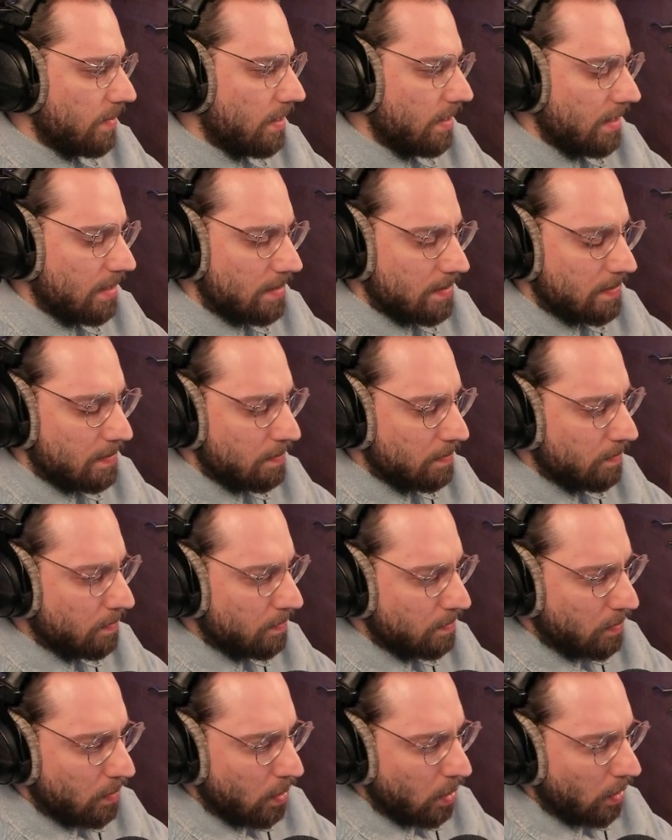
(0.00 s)
It
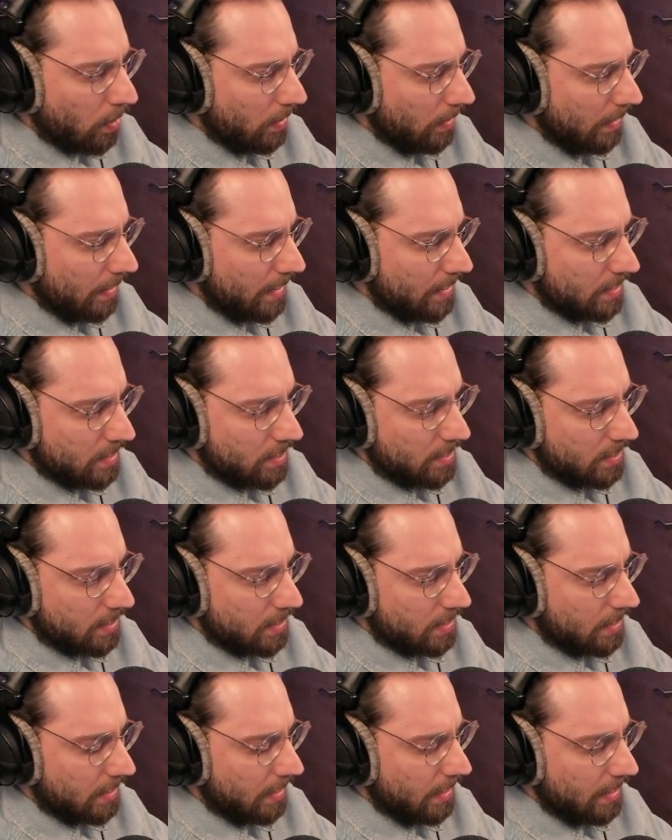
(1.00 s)
more or less
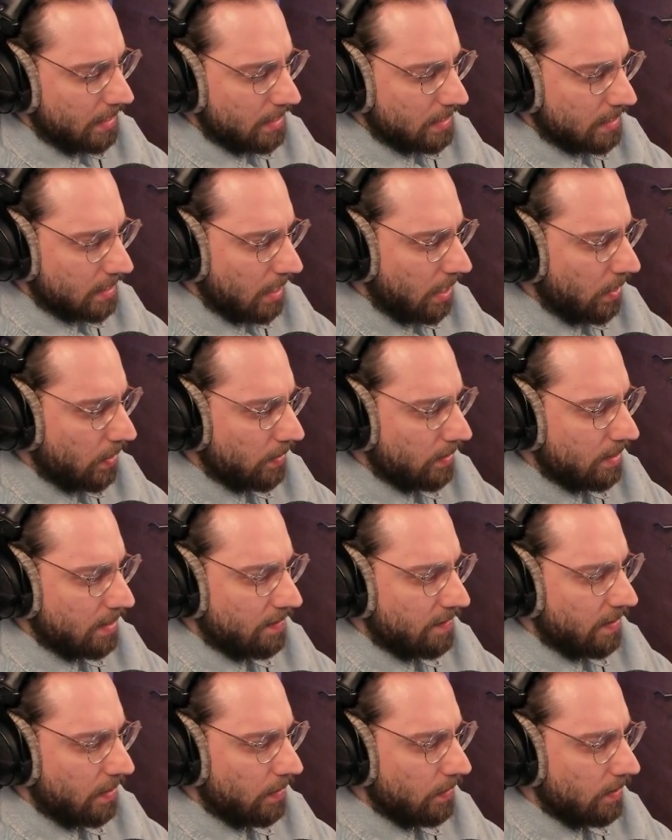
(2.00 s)
just lays out the
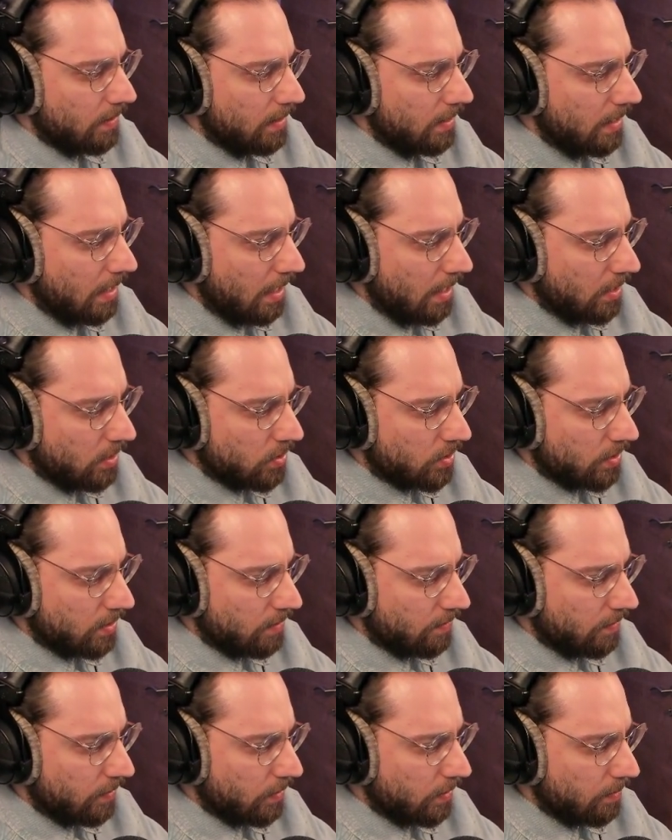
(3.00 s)

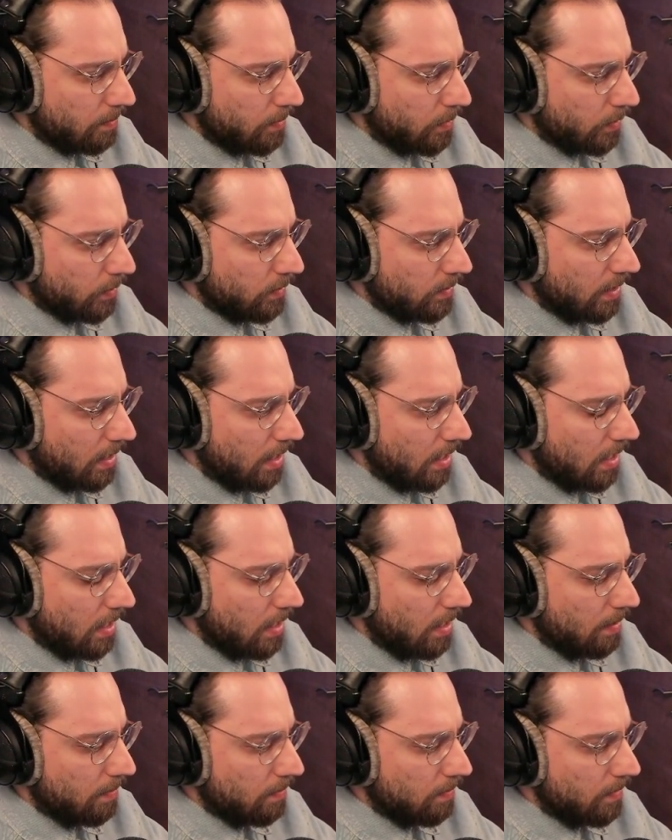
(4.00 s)
foundation for the
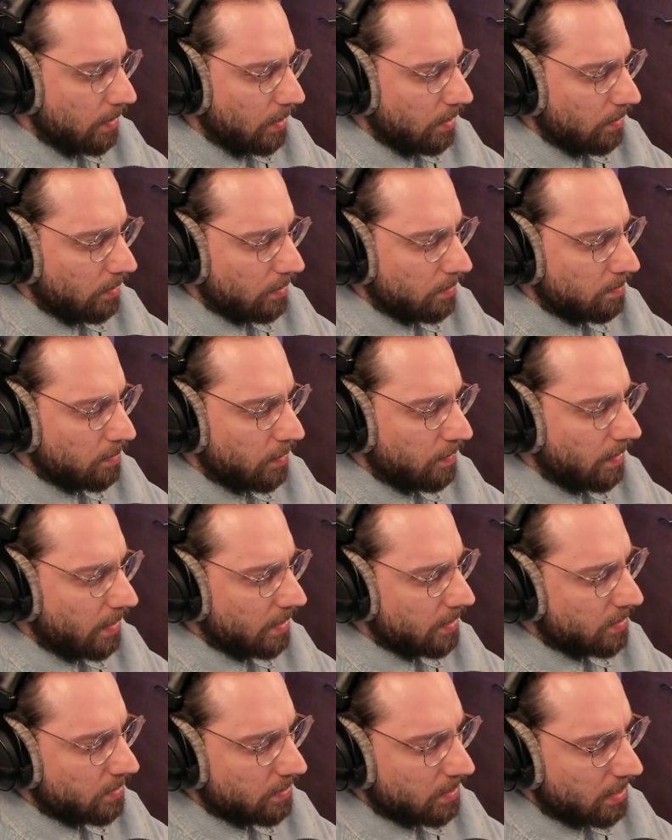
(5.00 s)
bootcamp. It
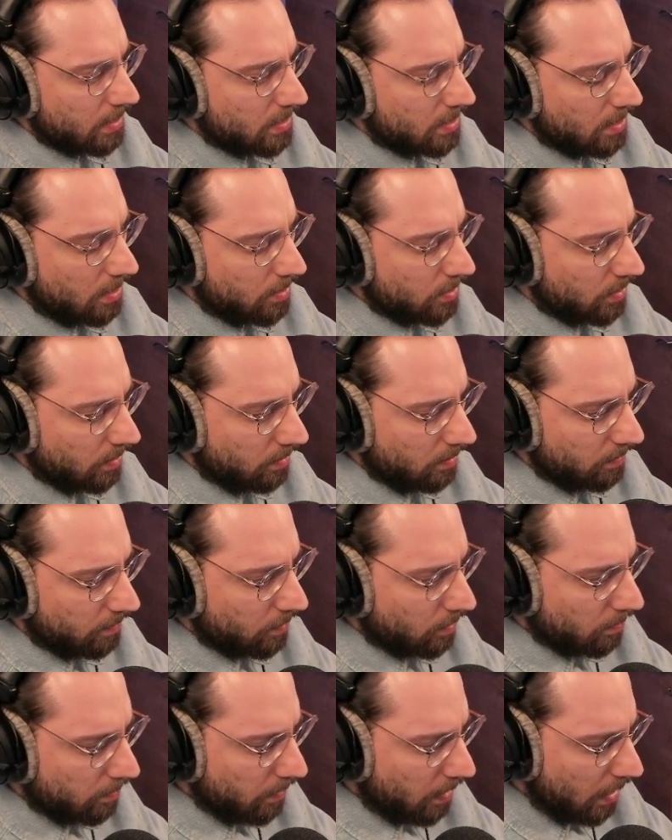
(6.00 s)
provides you the essential
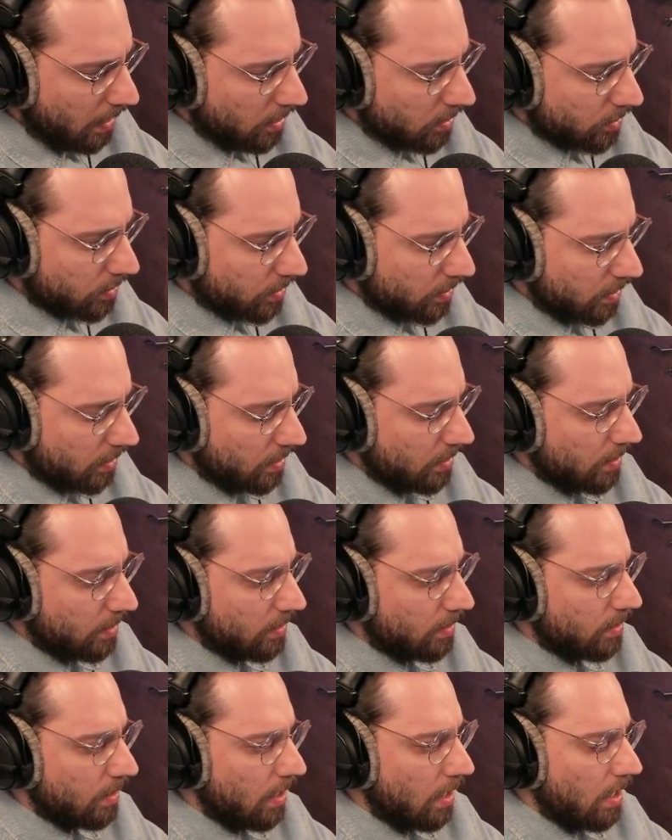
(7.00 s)

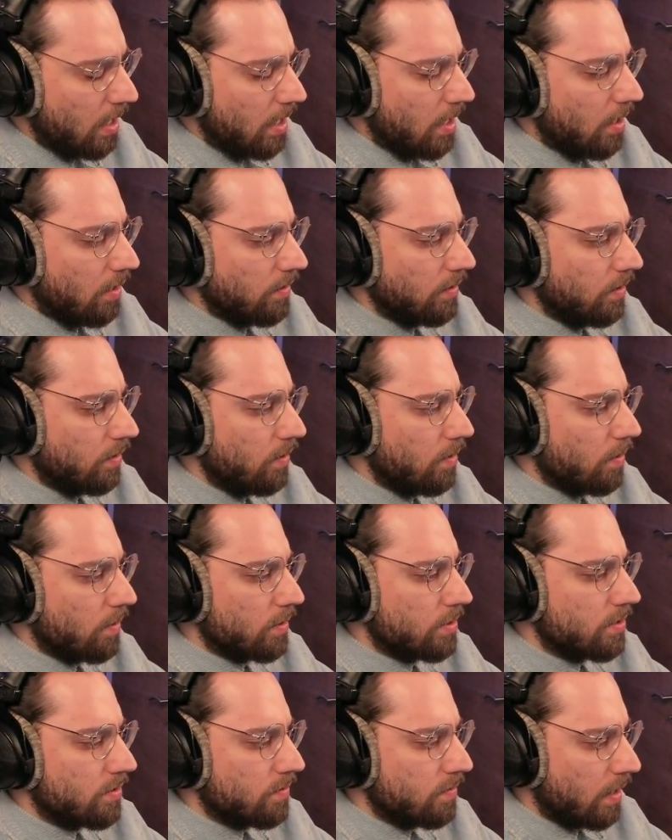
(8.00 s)
information on the
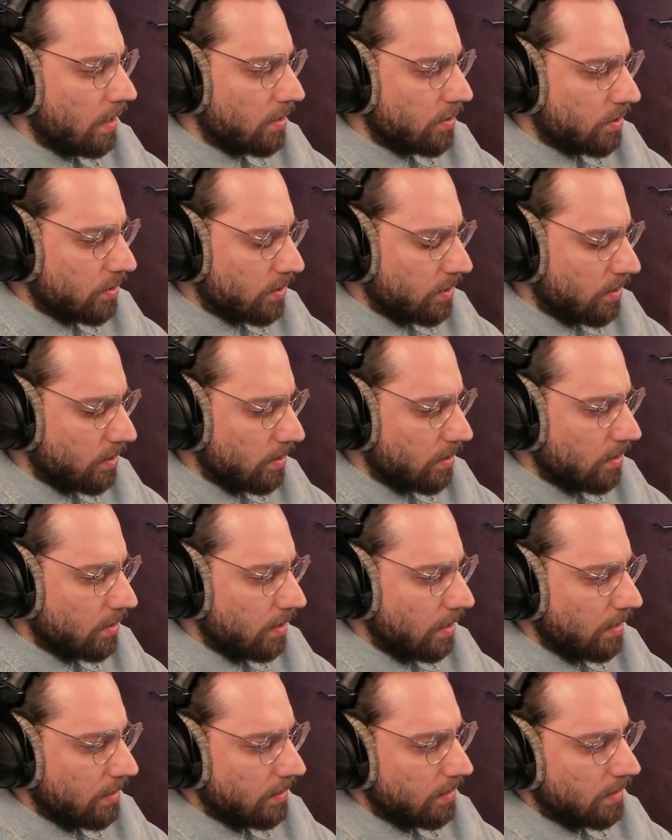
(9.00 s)
course structure
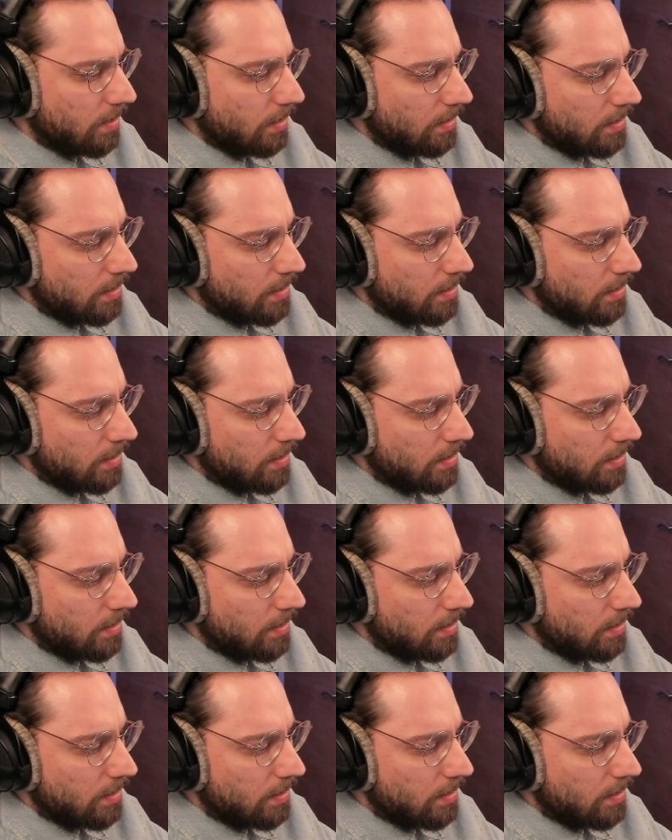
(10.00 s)
and the